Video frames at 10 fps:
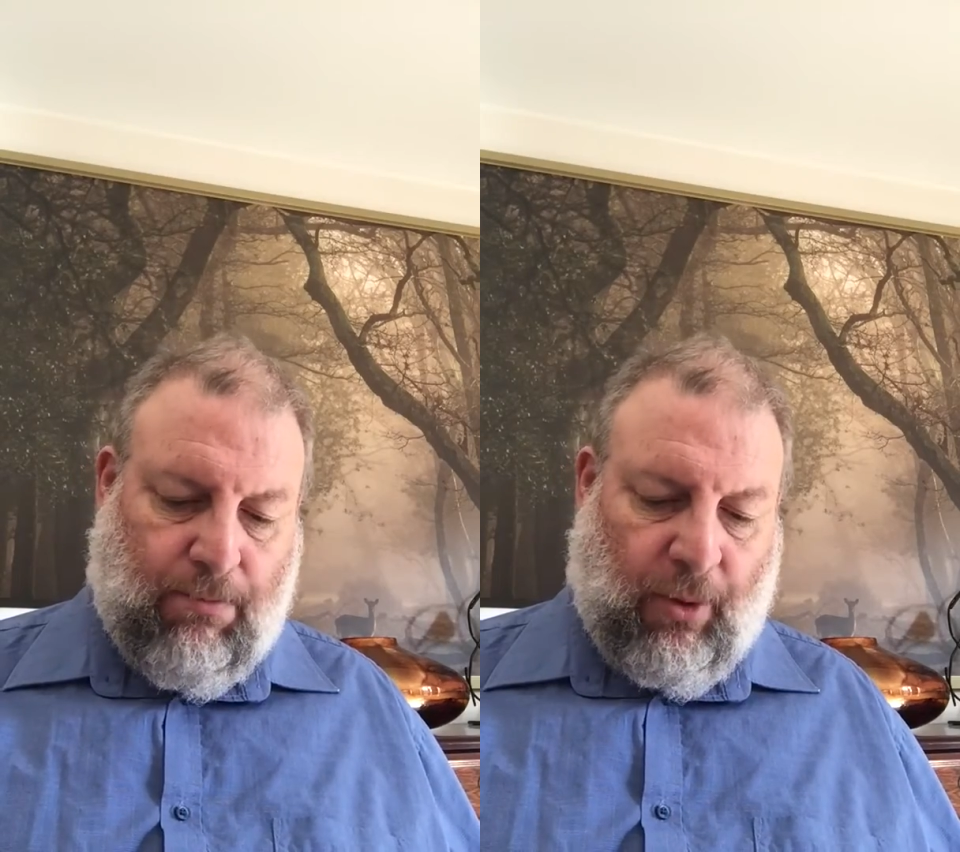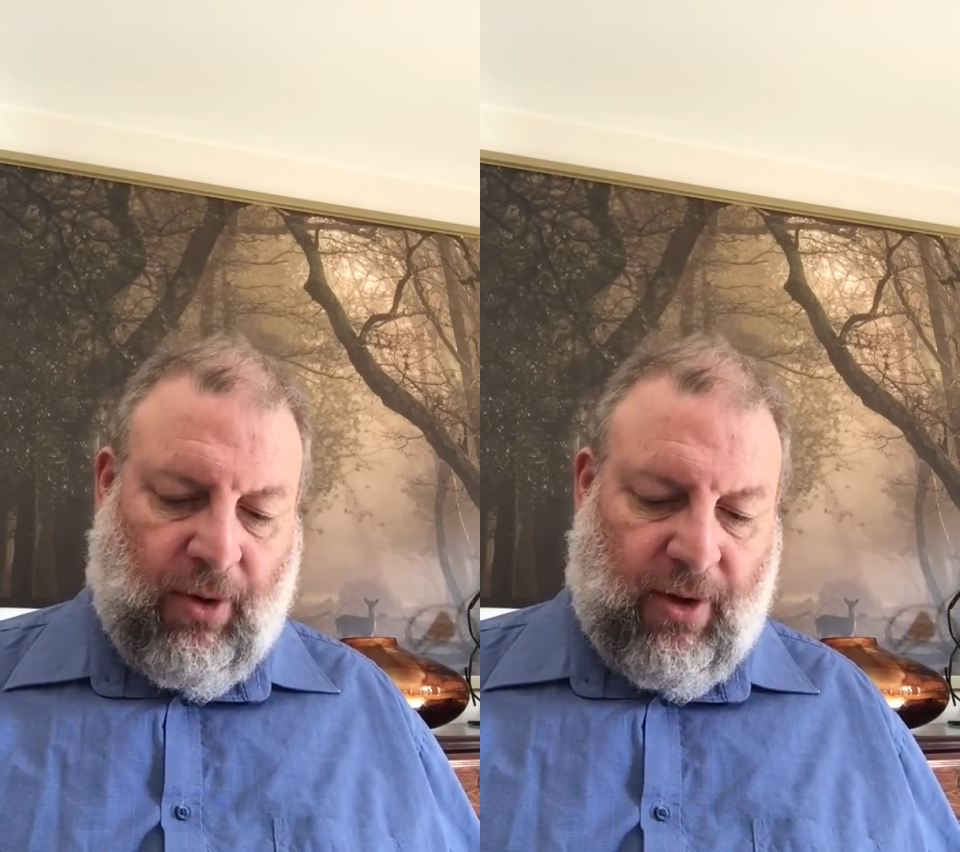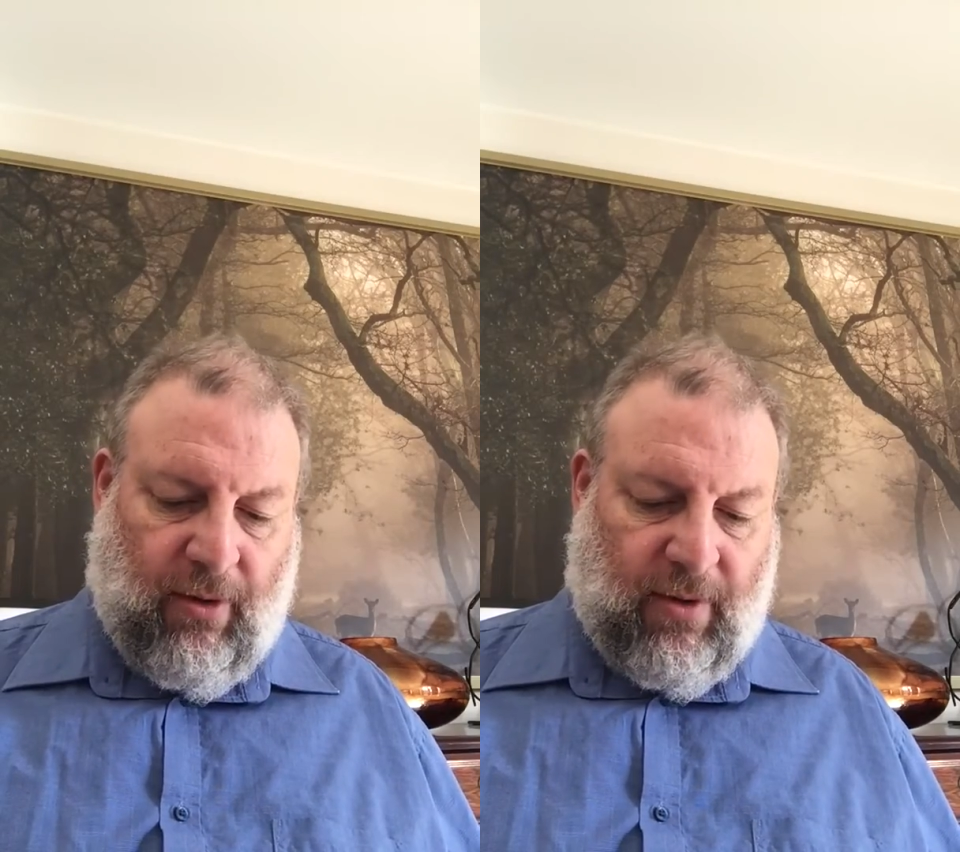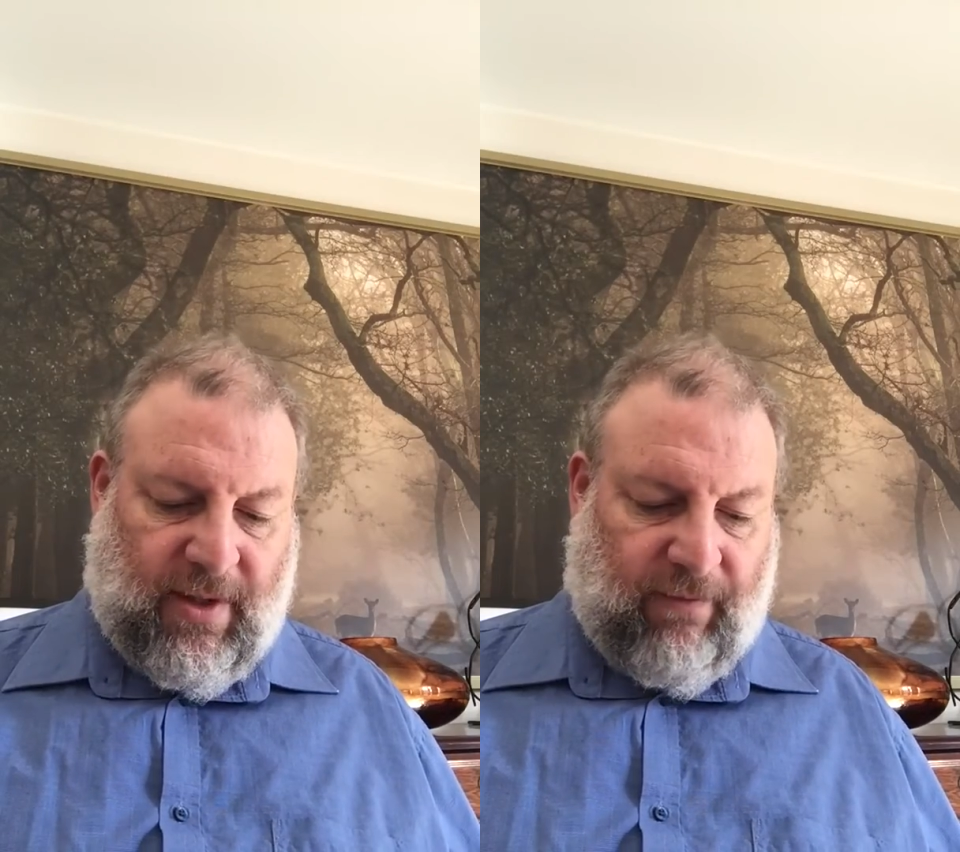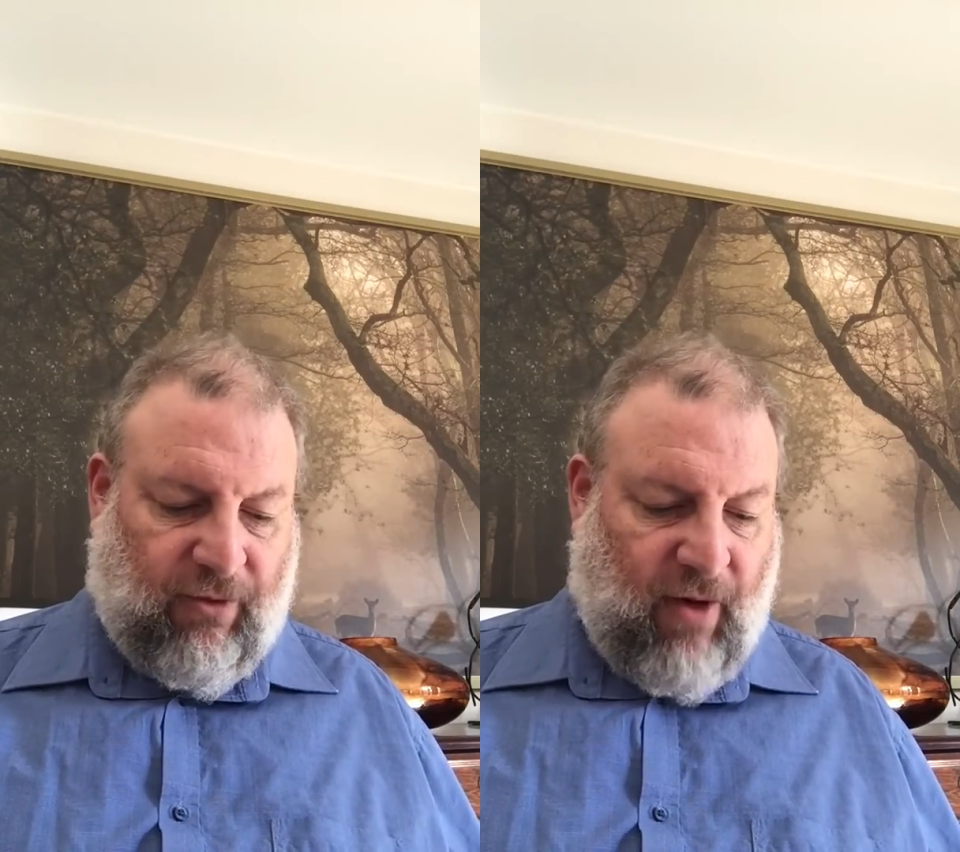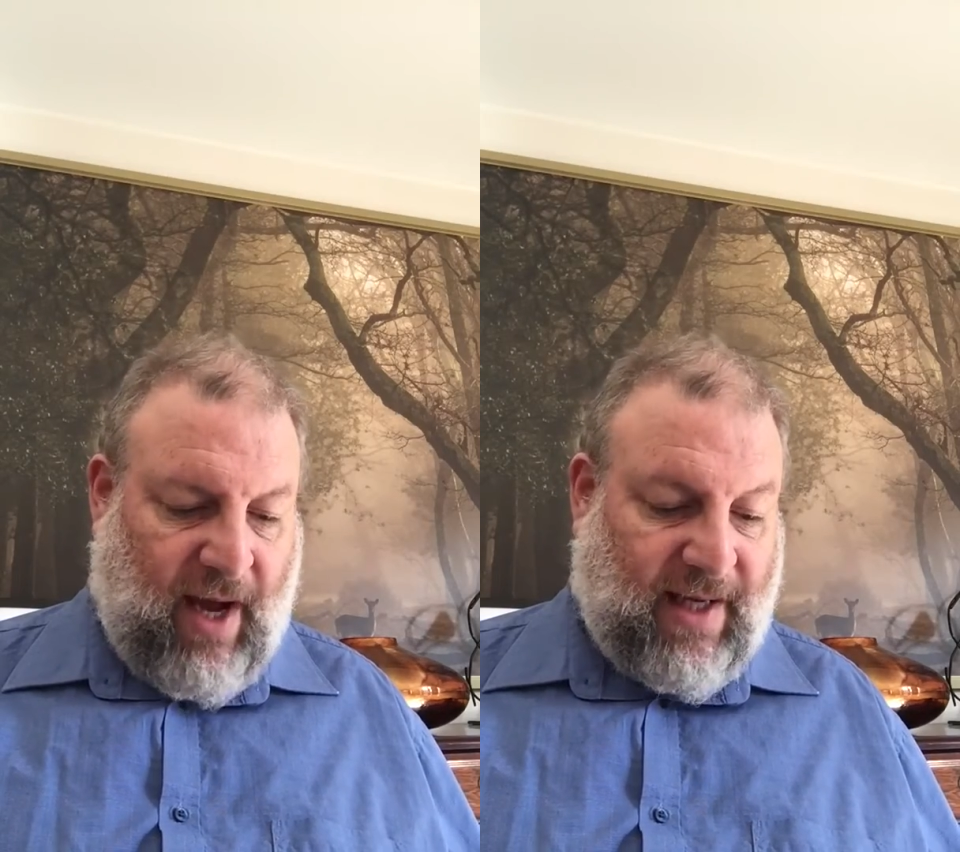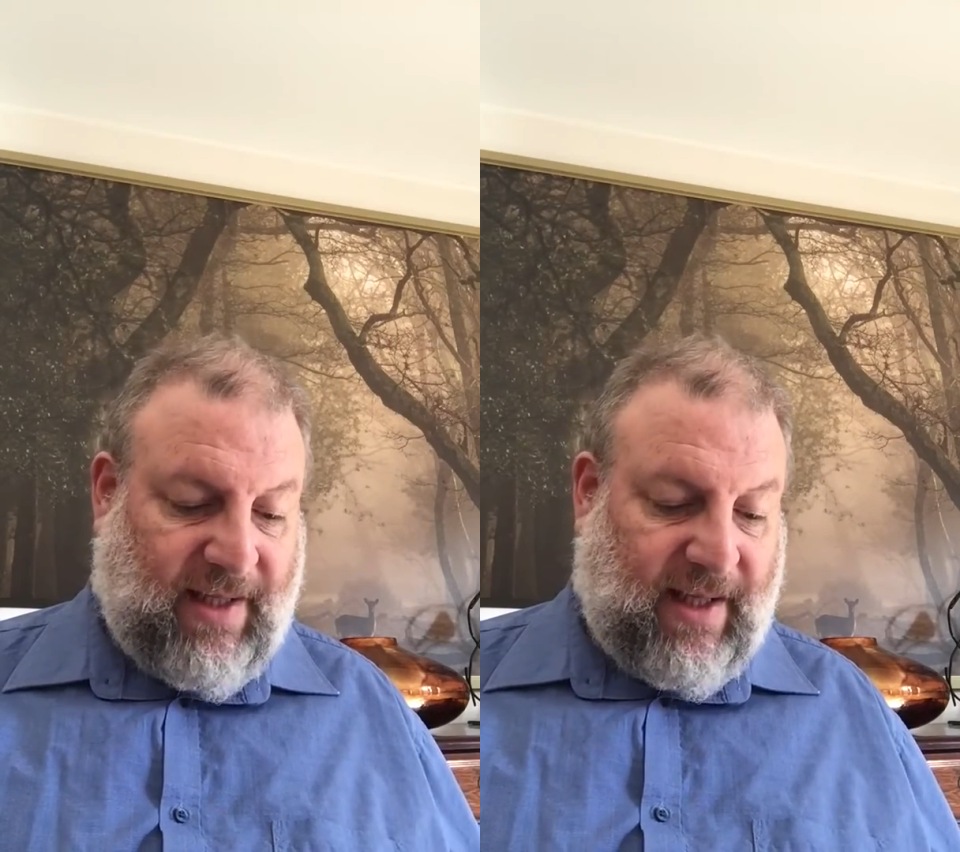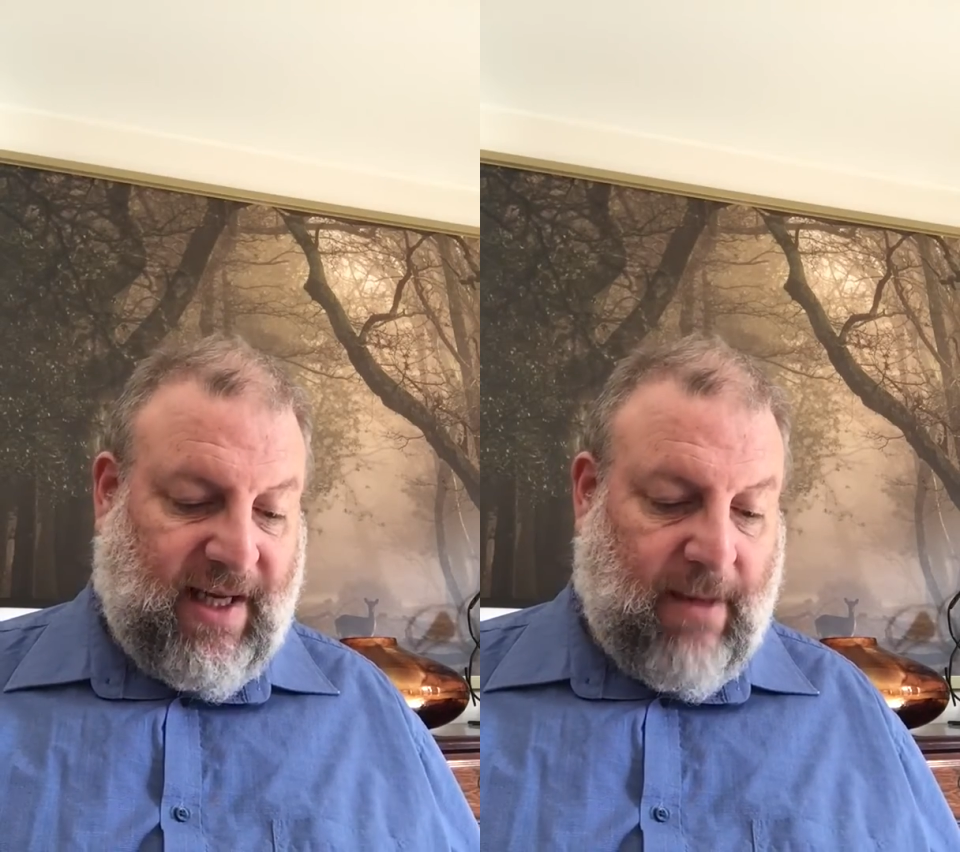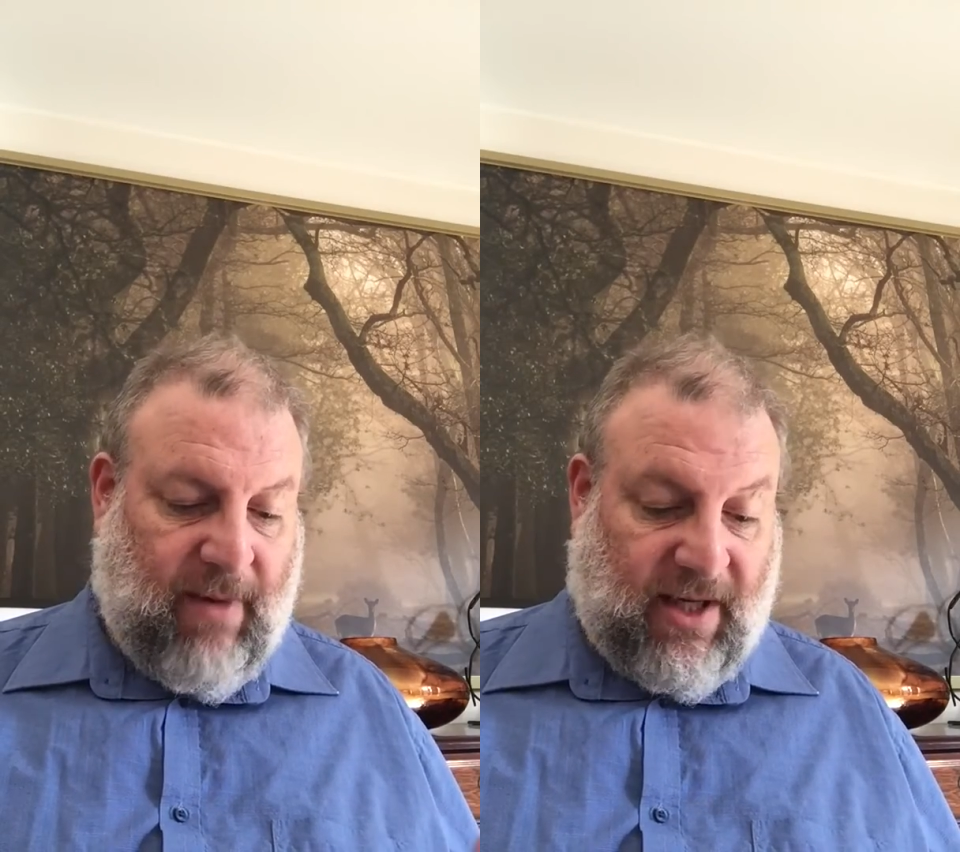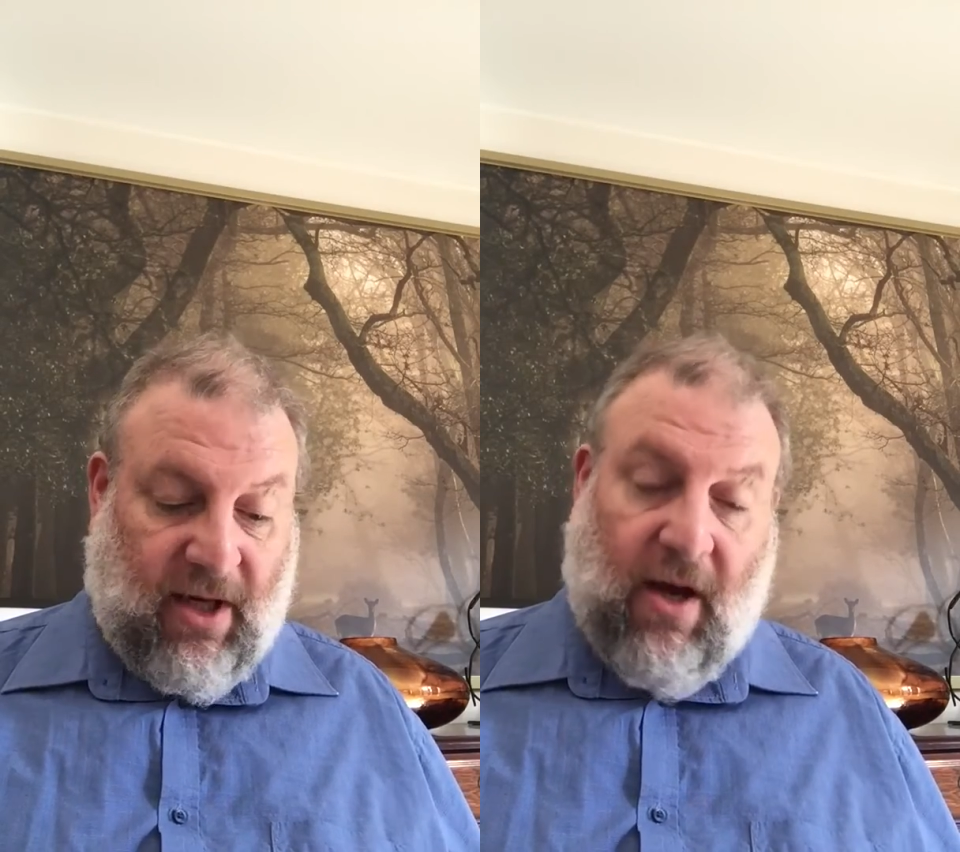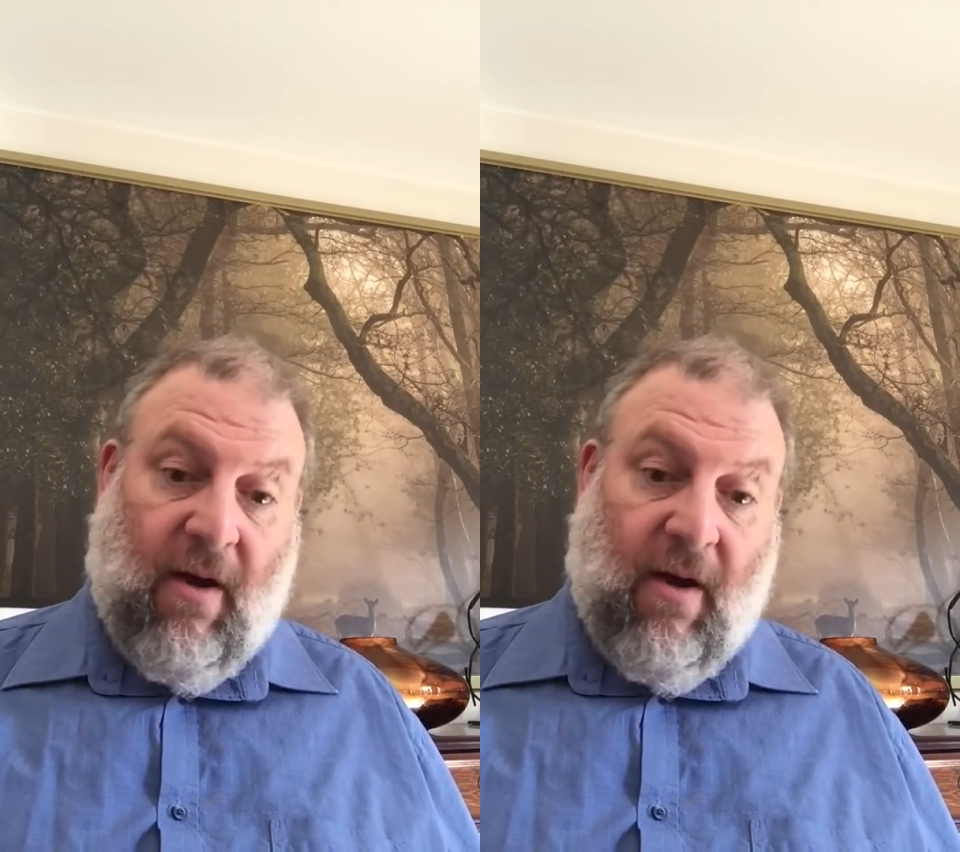bundles of dried deer meat